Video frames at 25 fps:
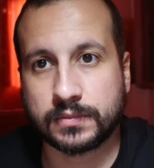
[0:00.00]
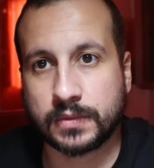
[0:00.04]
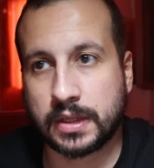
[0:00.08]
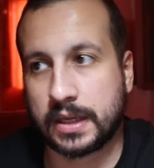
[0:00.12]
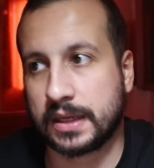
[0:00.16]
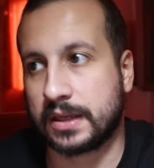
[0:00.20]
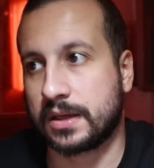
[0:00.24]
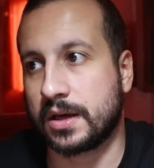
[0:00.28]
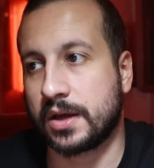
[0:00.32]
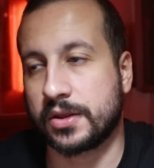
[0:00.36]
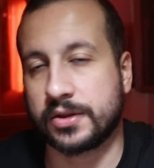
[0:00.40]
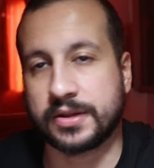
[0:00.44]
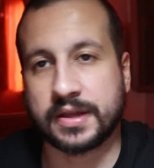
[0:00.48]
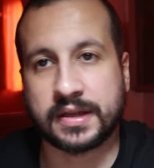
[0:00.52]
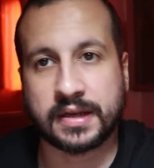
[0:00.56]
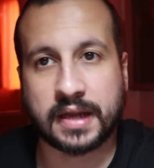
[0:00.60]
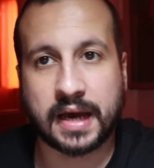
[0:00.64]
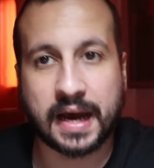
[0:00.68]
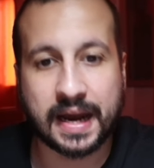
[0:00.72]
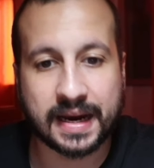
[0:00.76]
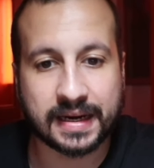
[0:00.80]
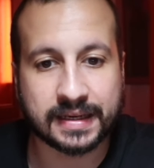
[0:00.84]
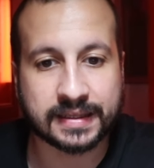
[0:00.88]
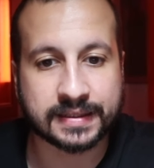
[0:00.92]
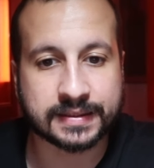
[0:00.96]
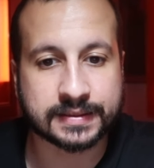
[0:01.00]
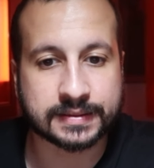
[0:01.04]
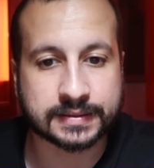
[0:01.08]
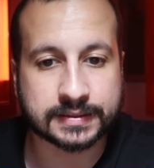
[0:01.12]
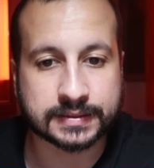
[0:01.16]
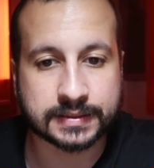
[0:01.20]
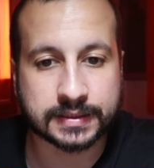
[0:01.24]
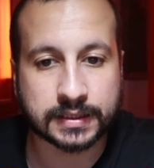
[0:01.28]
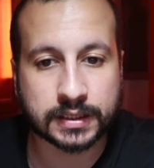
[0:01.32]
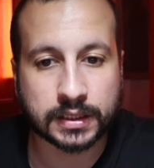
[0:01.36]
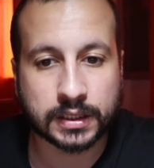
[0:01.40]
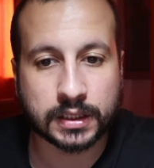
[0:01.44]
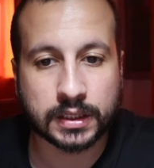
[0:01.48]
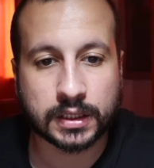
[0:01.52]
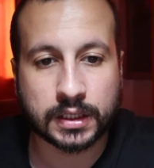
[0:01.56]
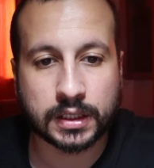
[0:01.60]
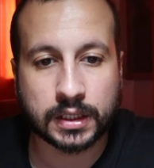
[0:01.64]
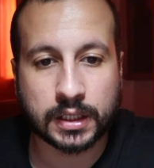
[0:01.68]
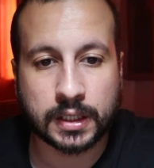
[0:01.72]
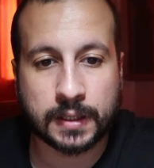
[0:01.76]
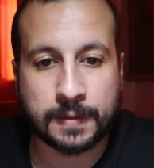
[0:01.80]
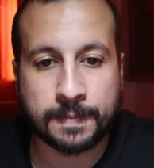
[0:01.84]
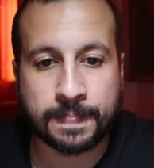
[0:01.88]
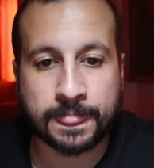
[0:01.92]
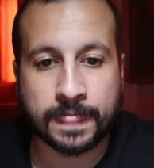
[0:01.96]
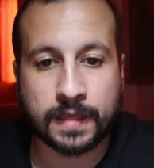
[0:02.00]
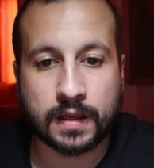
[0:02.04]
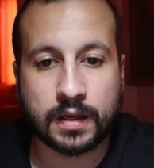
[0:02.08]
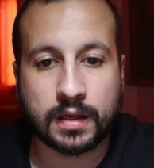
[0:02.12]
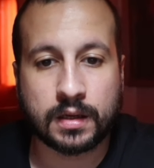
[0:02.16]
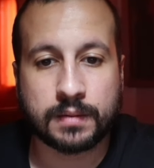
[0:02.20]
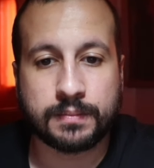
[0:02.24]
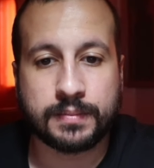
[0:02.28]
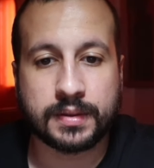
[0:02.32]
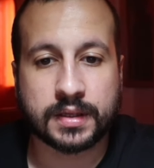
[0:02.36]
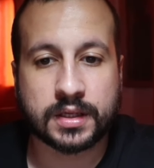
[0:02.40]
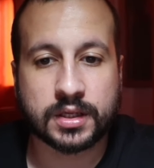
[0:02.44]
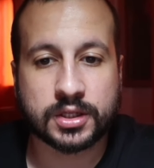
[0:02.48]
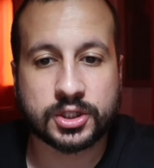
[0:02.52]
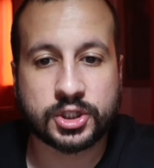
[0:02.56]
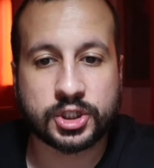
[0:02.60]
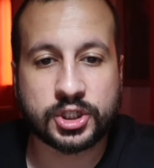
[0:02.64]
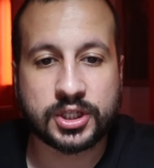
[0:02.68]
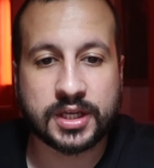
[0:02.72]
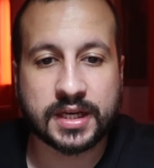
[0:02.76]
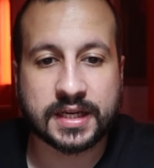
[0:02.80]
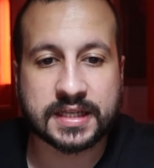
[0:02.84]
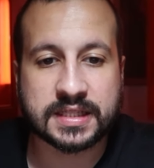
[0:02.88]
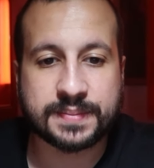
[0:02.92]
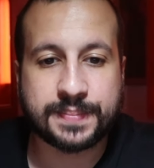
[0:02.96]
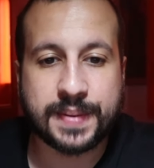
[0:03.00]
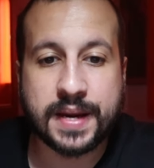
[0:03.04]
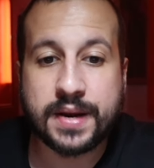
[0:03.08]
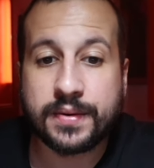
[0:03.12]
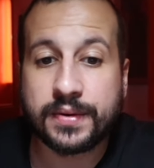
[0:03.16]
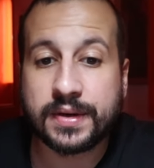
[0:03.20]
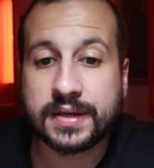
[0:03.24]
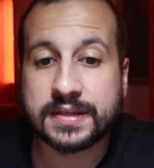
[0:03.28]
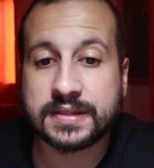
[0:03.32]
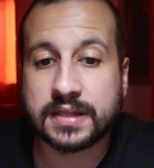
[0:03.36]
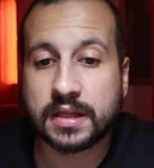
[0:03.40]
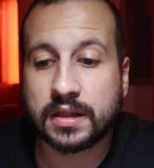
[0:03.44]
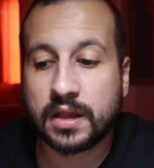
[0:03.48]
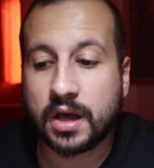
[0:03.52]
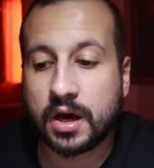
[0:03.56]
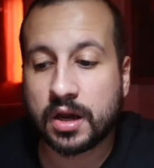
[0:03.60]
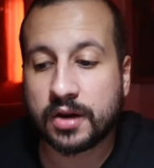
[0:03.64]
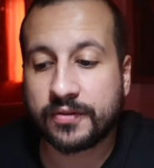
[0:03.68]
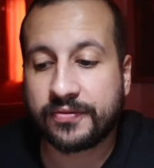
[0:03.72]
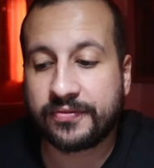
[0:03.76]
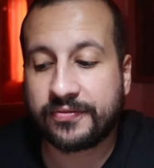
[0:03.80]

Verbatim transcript: like other than Ireland because she experienced a lot